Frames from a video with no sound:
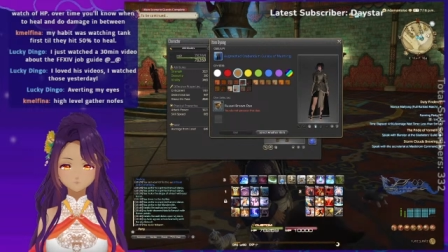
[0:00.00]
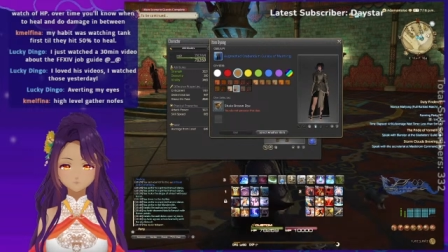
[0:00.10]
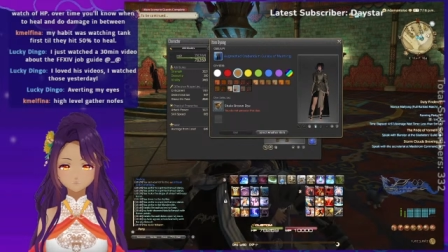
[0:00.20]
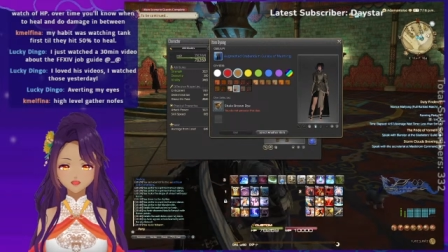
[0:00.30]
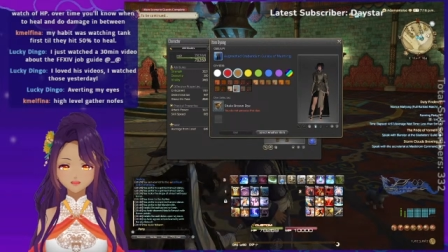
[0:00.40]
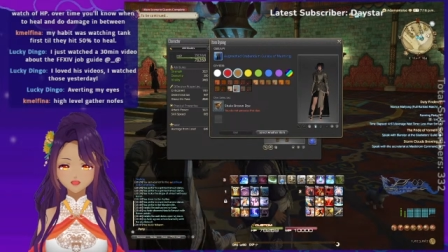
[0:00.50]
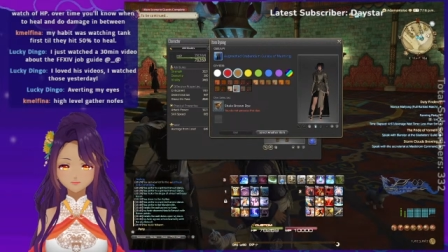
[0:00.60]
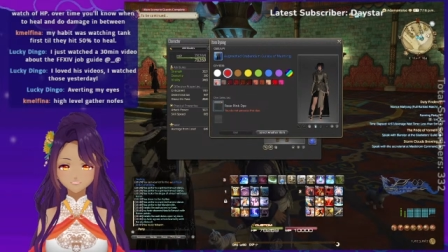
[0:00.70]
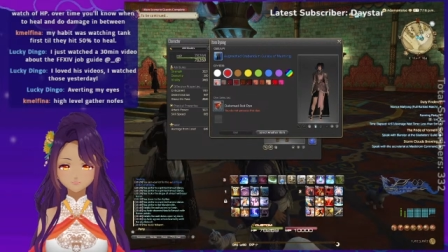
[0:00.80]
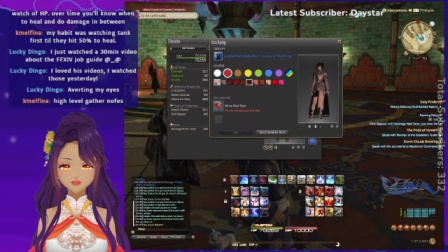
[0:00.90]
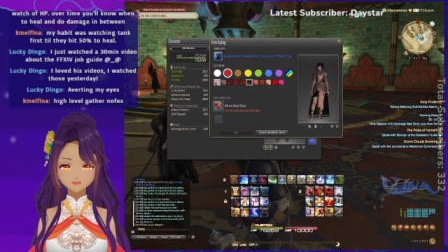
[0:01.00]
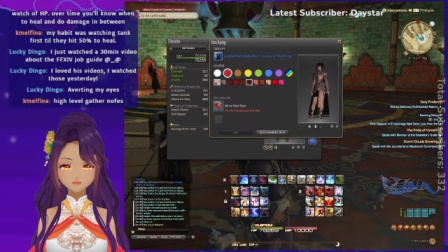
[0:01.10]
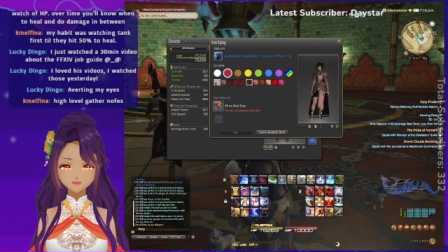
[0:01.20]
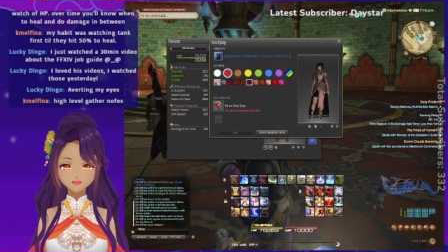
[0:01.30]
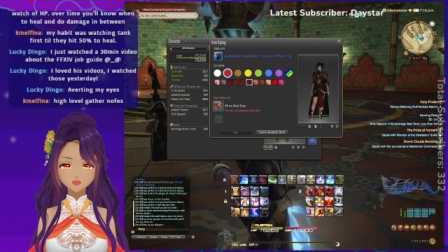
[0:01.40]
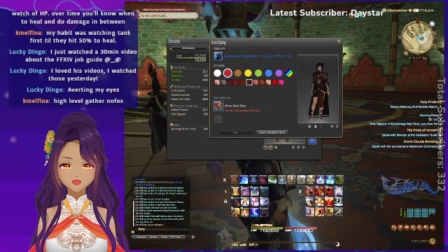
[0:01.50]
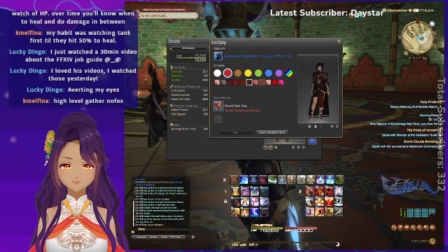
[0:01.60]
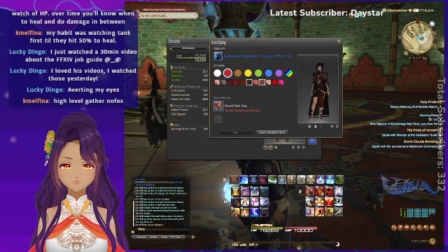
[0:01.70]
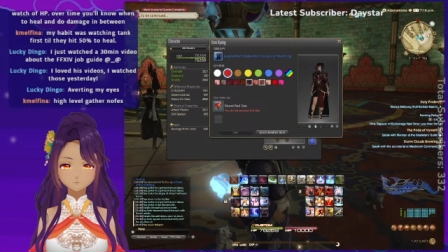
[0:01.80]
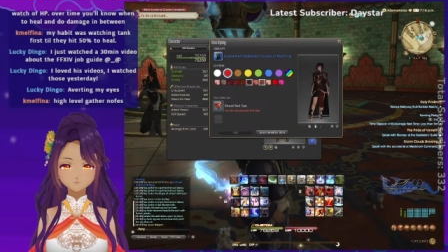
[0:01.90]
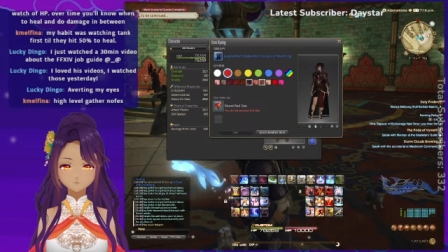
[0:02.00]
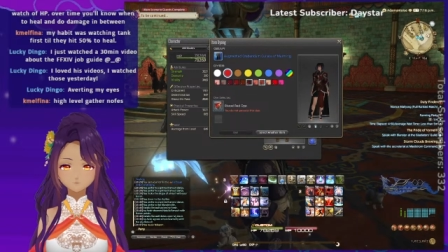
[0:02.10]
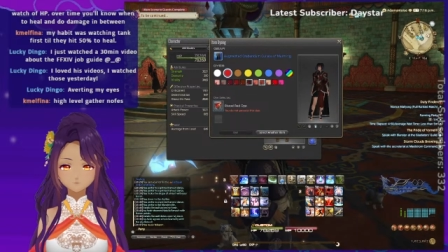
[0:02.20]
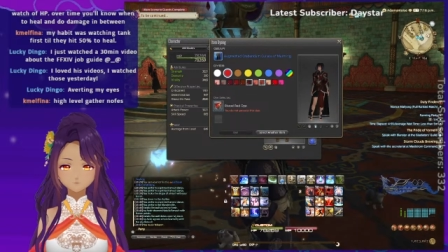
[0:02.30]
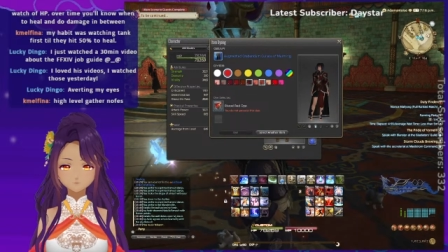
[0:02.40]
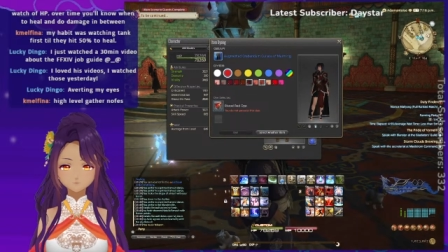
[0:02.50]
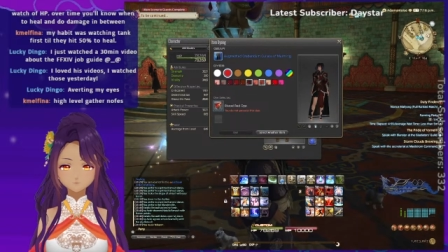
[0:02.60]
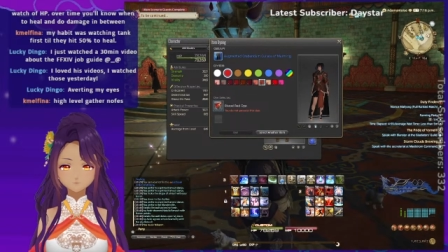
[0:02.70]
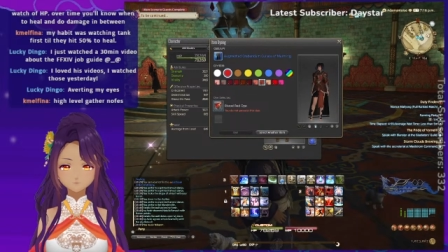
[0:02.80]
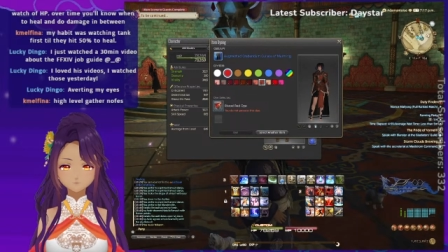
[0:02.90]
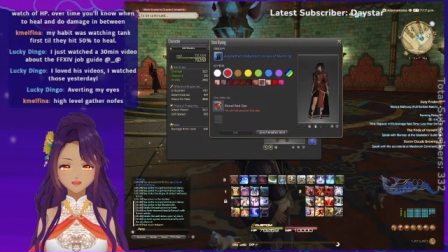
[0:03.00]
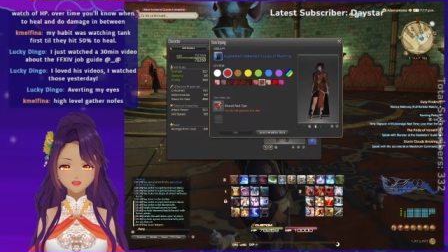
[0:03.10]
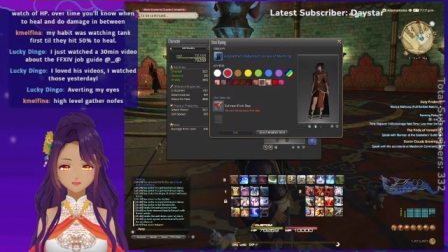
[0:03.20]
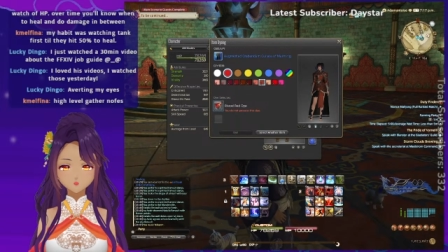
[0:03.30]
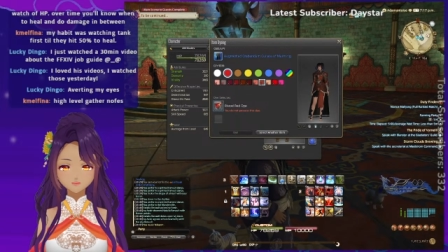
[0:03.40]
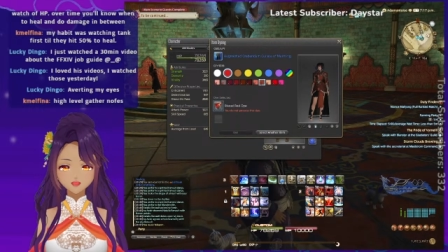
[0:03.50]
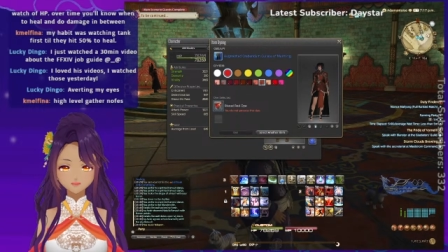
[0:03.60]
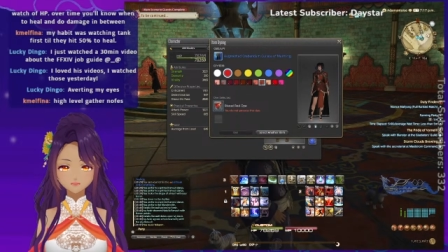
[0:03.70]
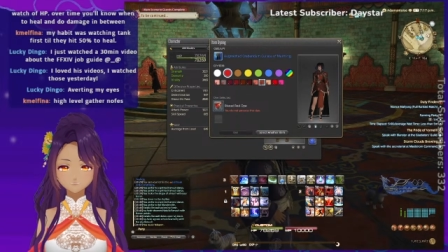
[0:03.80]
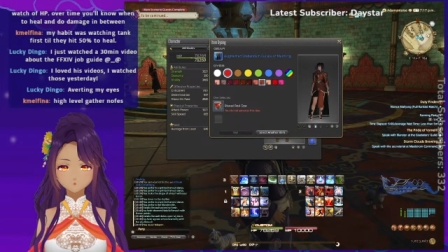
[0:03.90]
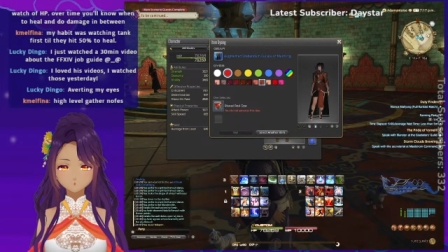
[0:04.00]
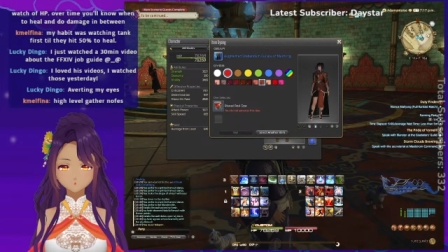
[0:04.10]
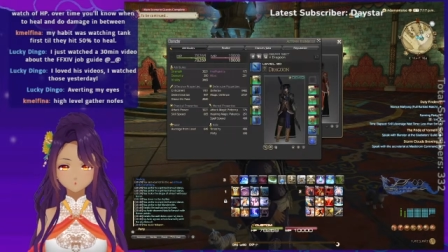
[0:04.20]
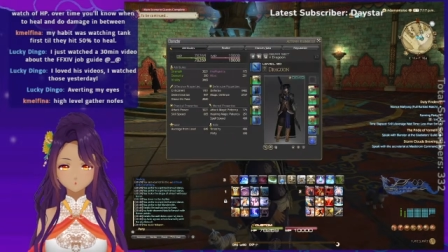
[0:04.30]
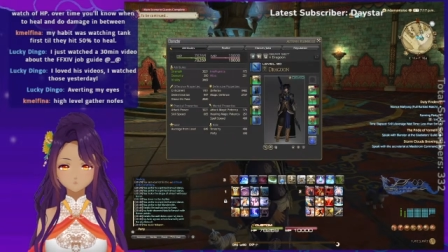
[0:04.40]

It's hard to tell what would be a good one. The crimson one might work, too.